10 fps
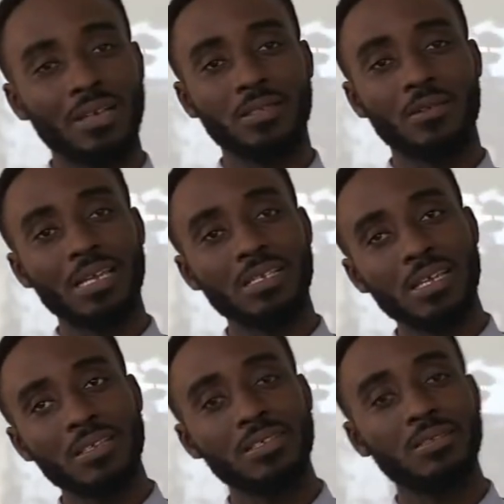
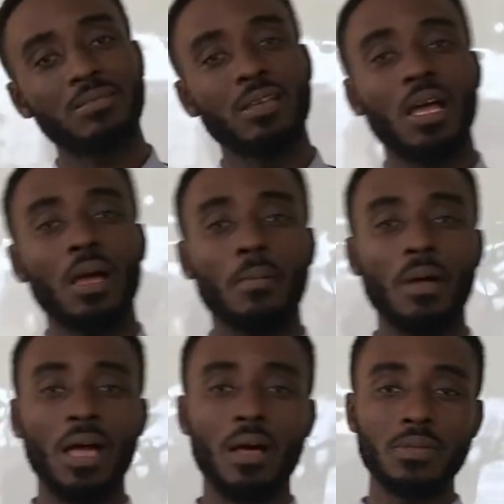factorization,
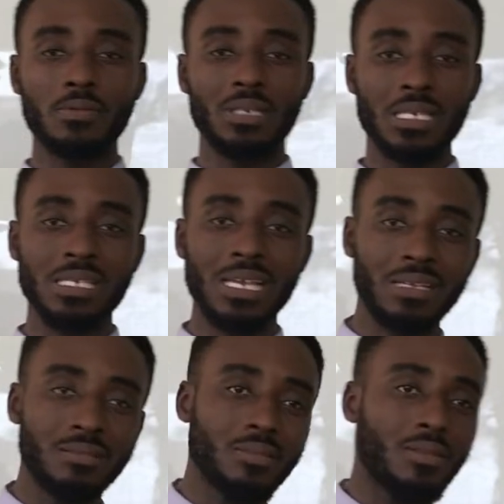helps them to
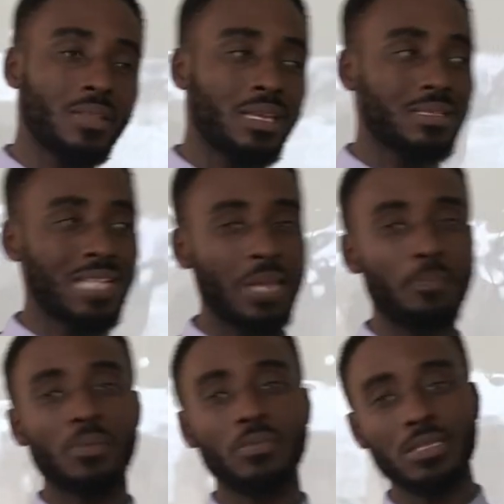understand things
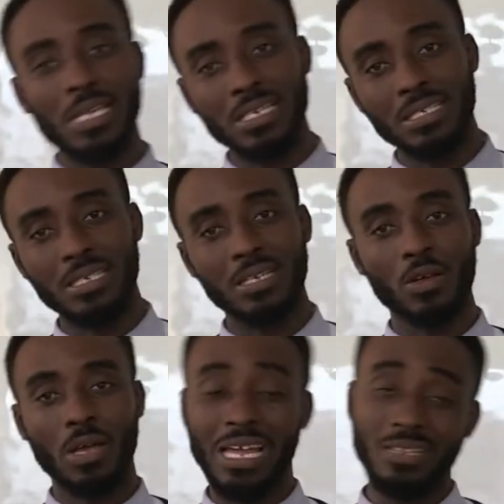like
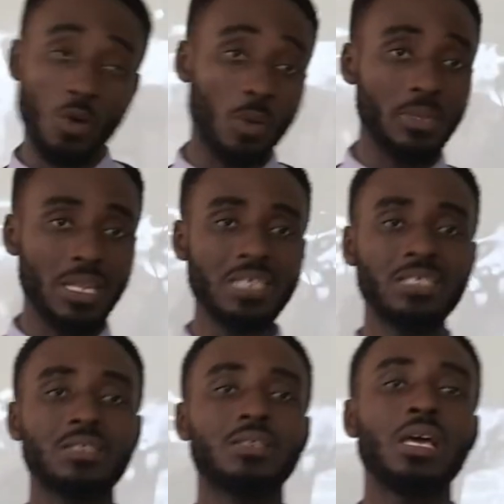permutation and
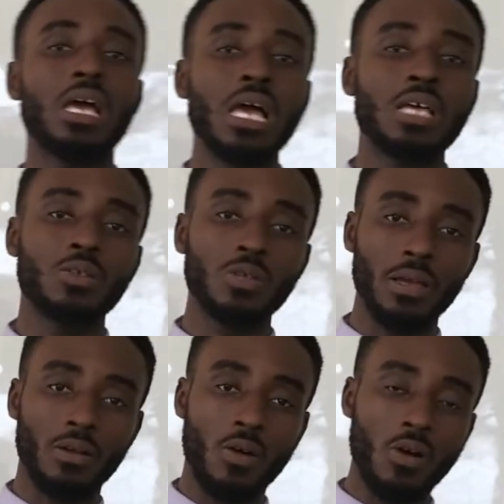combination. So
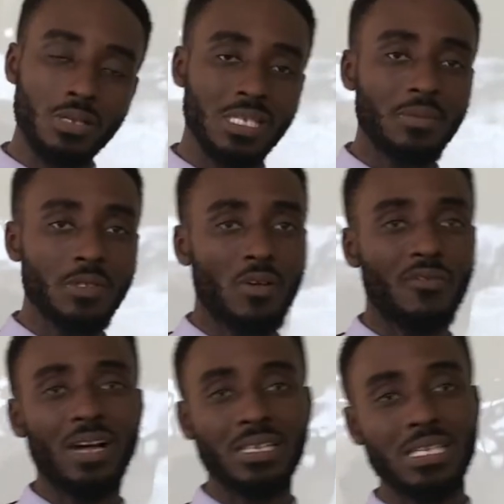the concept
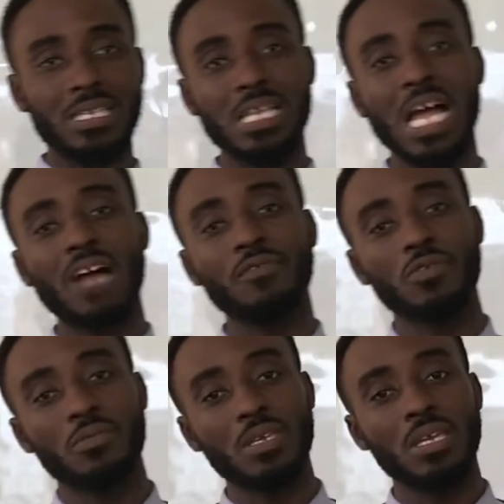of factors
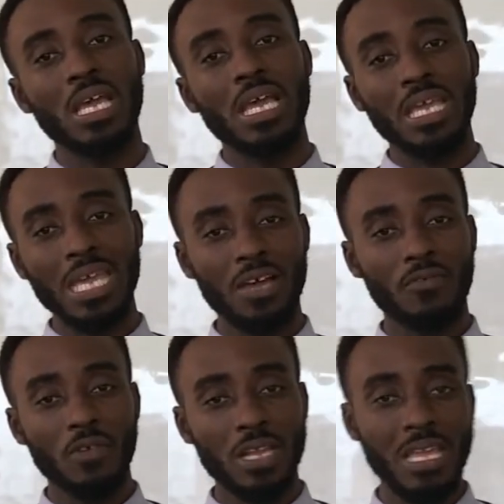have to be
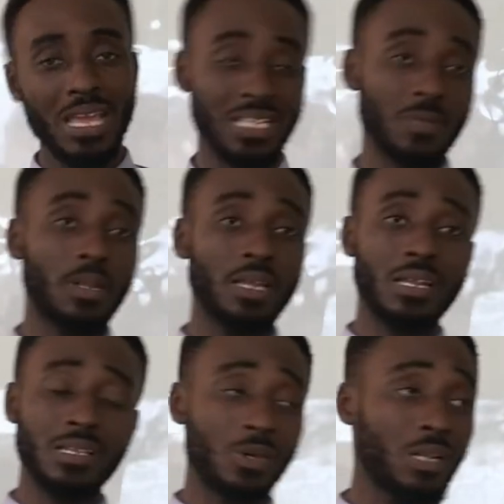carefully
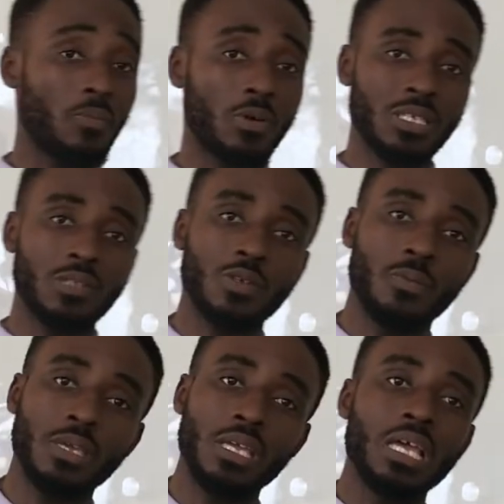explained. And it's one important
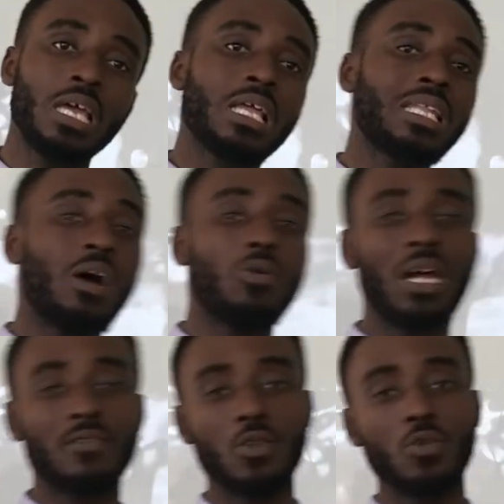topic that
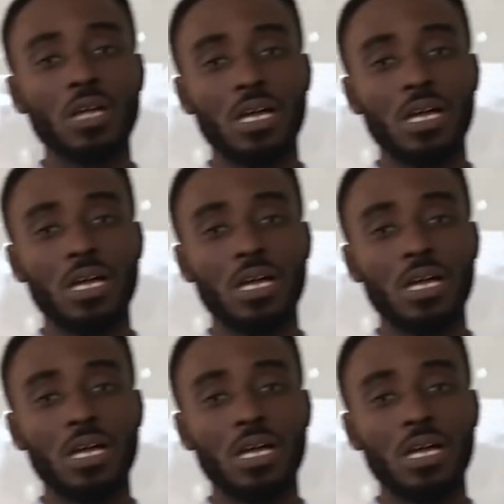we'll have to